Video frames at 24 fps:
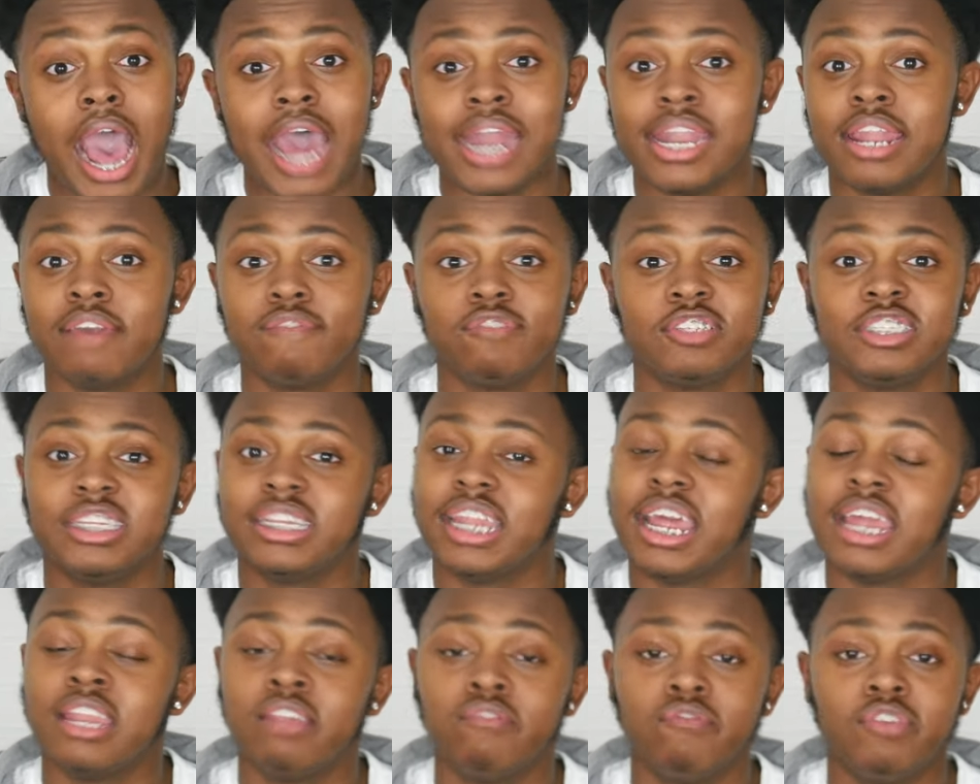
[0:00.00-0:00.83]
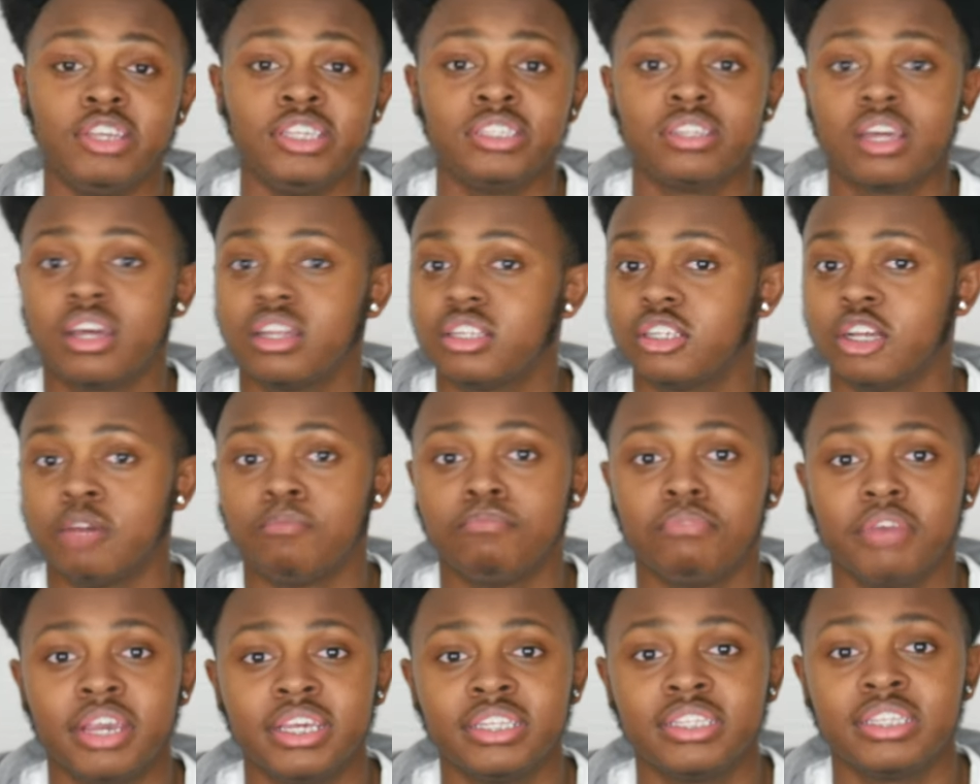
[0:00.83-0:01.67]
I never did any research on
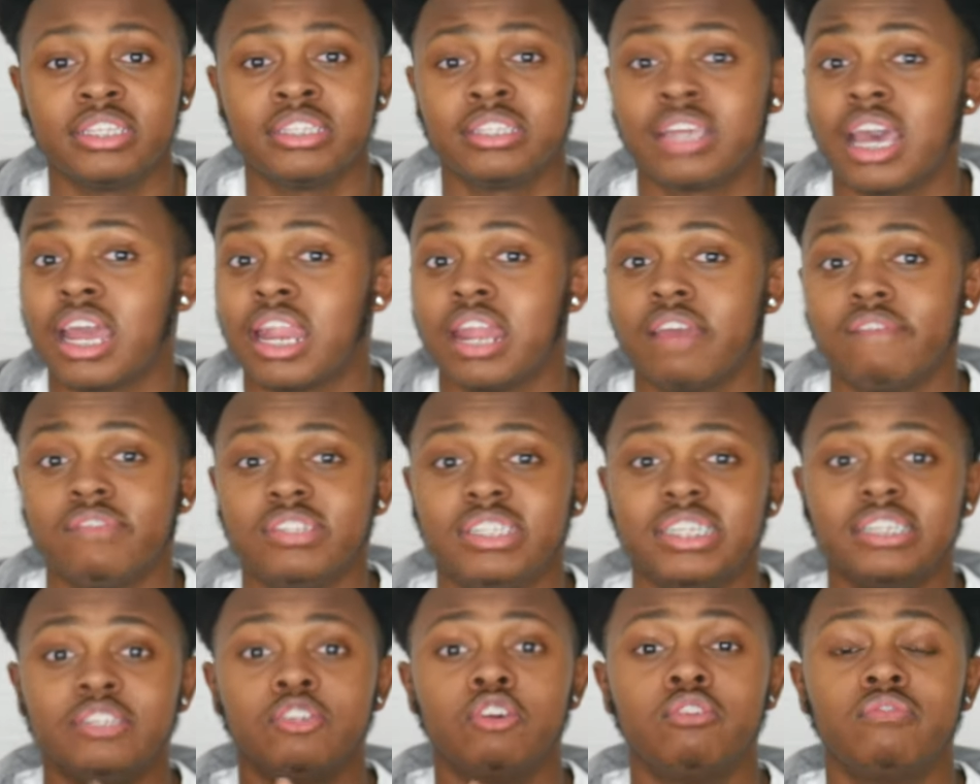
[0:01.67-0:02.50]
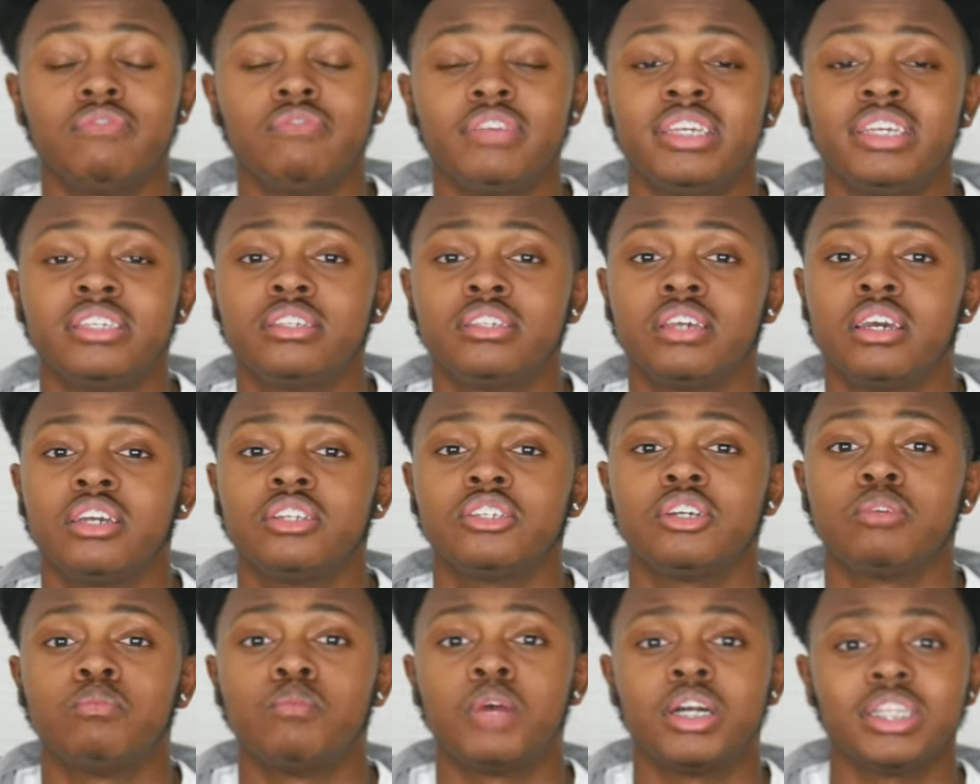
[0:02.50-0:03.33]
braces. I never did no research
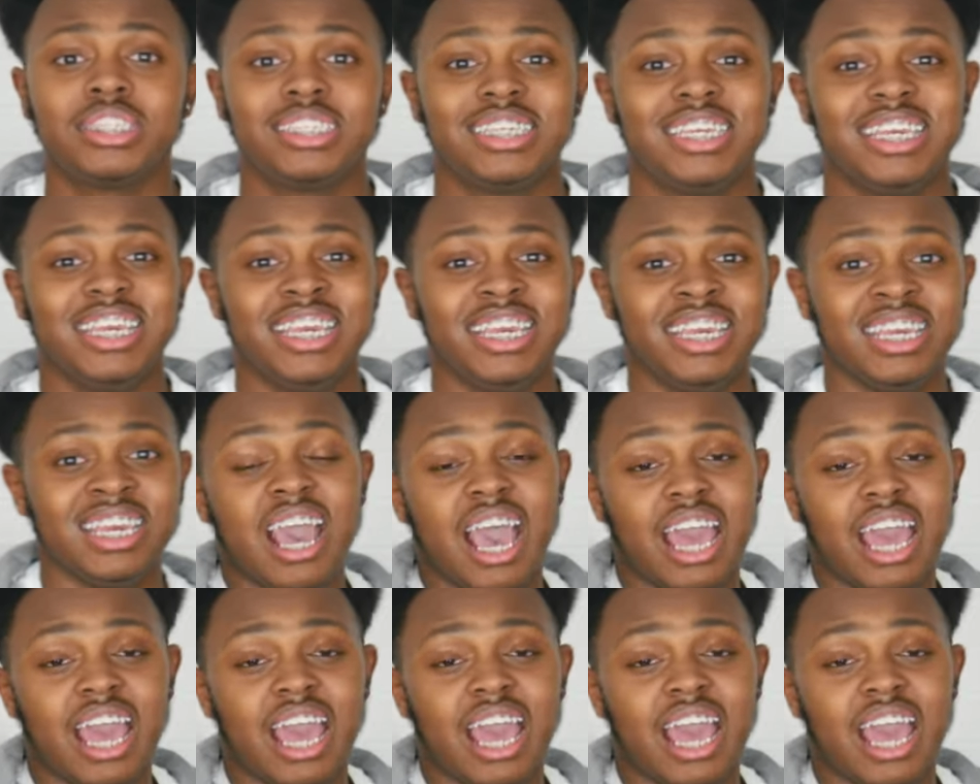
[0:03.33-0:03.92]
on what to eat.